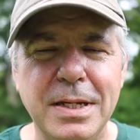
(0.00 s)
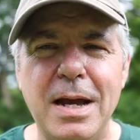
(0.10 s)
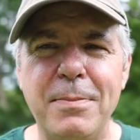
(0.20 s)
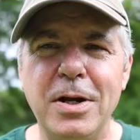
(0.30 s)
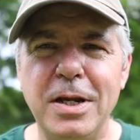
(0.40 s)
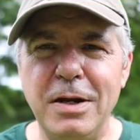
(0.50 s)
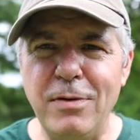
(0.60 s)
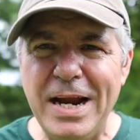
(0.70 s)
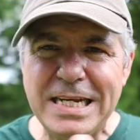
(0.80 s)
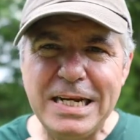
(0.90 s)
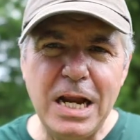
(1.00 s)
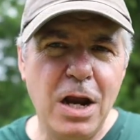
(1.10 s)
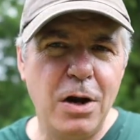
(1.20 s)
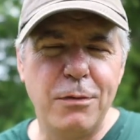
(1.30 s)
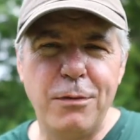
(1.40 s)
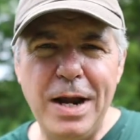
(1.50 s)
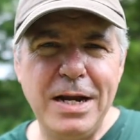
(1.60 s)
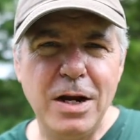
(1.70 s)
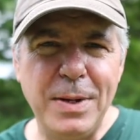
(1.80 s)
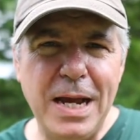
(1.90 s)
I'm gonna erect it right
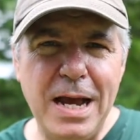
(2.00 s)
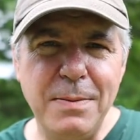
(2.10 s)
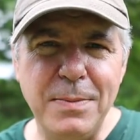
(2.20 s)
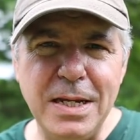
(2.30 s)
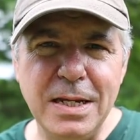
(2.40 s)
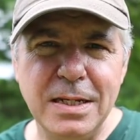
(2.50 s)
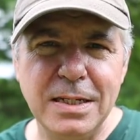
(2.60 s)
here behind me.